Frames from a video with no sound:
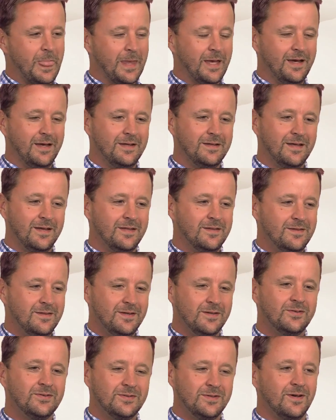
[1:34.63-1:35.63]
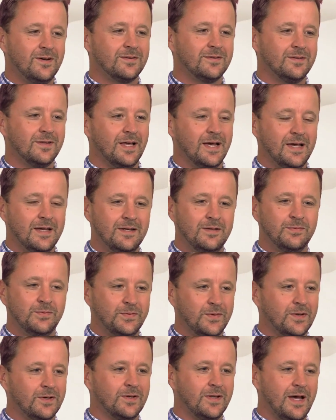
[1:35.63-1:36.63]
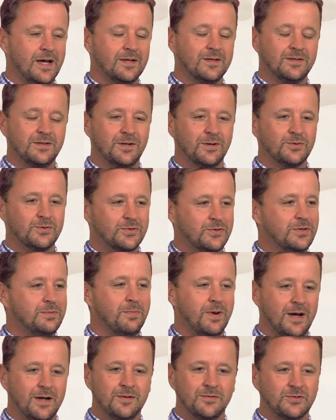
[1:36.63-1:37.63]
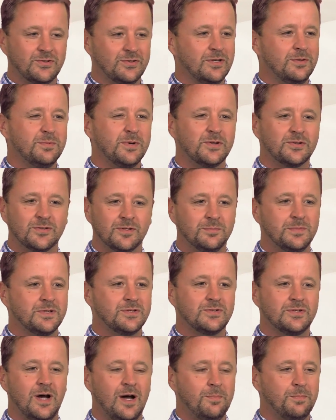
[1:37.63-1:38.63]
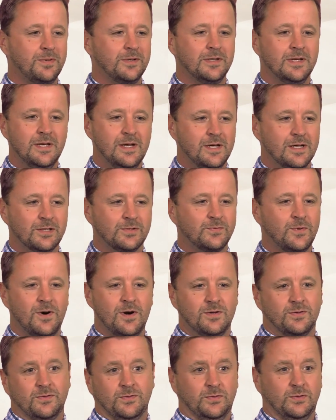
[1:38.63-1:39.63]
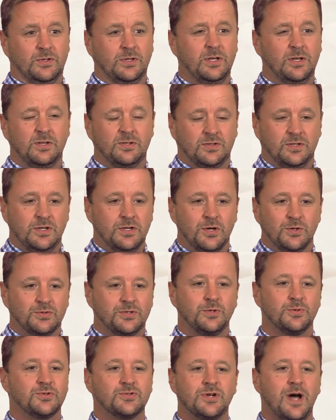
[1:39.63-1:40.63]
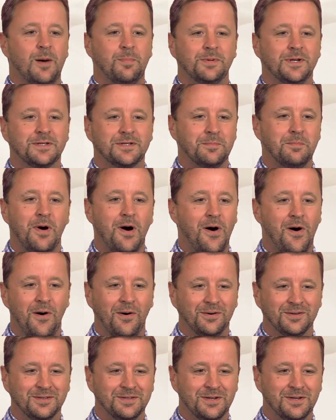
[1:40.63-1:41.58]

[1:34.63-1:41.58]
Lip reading: And this young lady felt like, you know, she must have been shopping, as far as she knew, she was shopping at the mall.